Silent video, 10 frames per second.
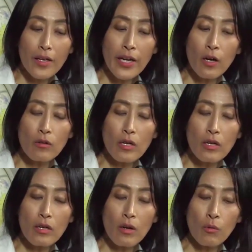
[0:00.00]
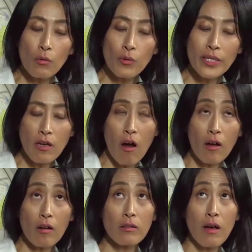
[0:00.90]
you know, we
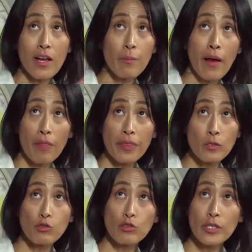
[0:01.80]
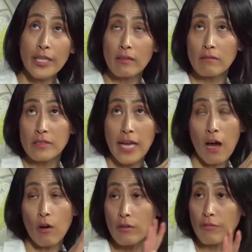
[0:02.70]
talk a lot about the cooling
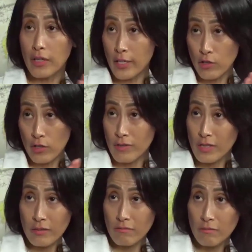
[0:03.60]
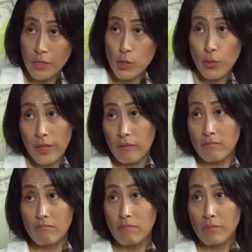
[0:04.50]
down of relations
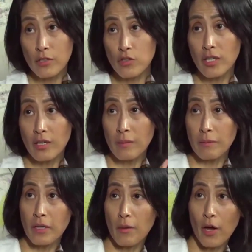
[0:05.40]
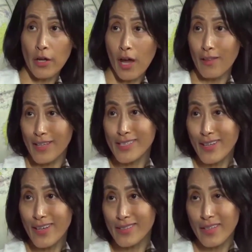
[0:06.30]
between Beijing and Pyongyang
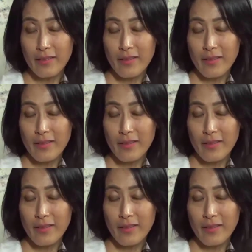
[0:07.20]
these days.